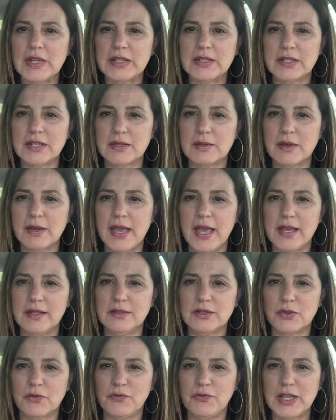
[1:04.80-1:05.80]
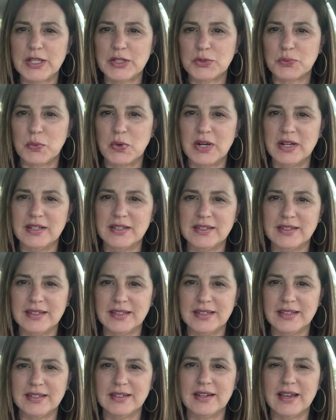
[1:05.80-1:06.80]
to the ends of phase one
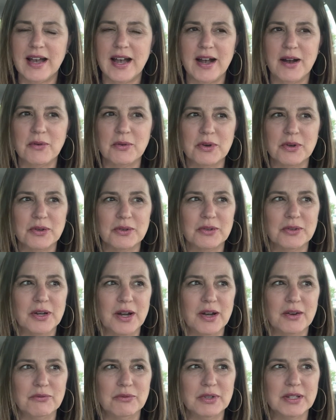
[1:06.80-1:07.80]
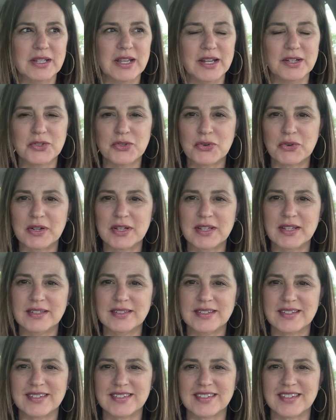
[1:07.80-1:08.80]
in our uh, re-entry
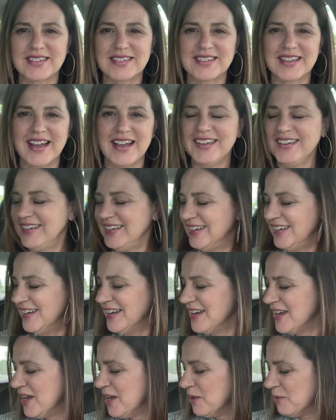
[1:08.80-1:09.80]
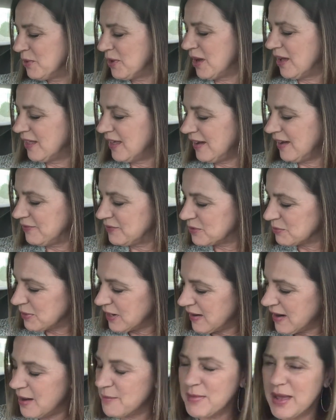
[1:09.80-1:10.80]
into society. We all have to
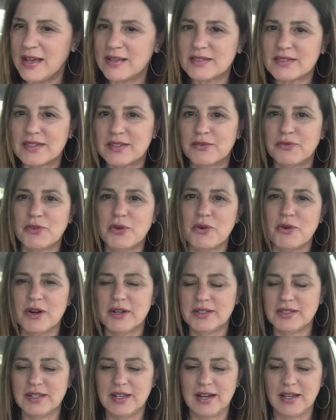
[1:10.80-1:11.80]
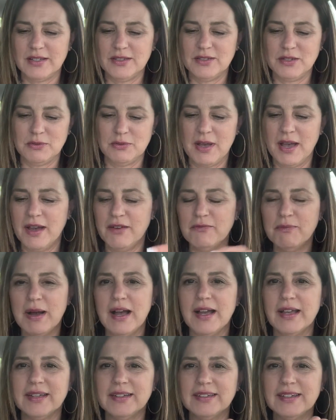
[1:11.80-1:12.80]
wear our masks, of course, and I do have
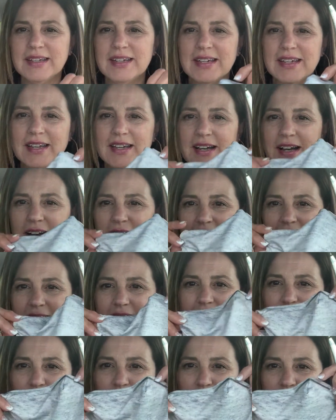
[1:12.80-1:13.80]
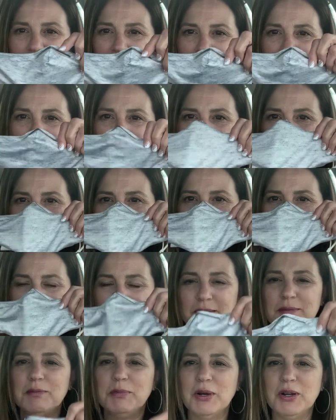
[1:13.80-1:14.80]
mine, uh, which I will be
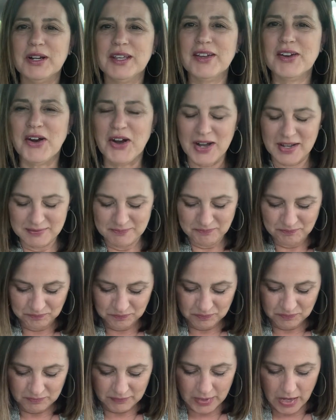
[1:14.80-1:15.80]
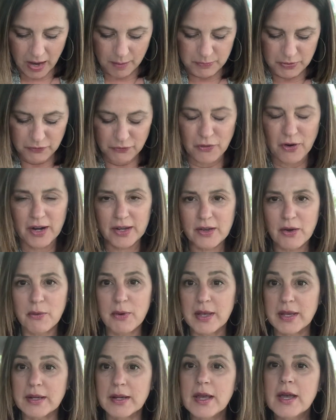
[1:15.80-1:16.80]
putting on uh, before I
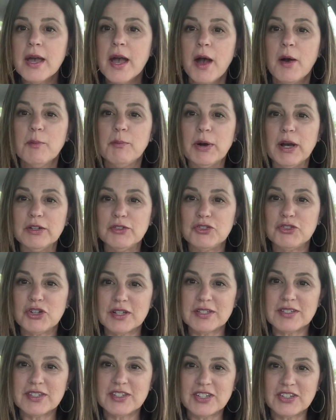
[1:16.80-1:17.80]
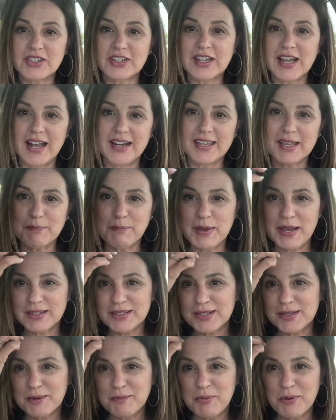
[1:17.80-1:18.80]
go in. But just to kind of get
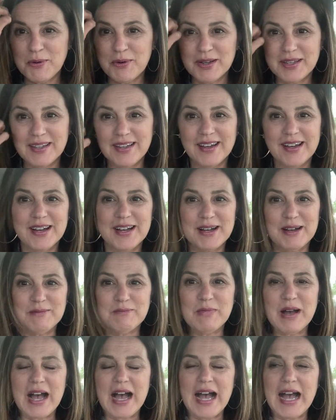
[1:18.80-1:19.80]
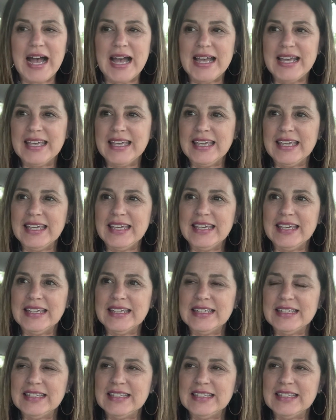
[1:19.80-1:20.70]
back to the point, um, I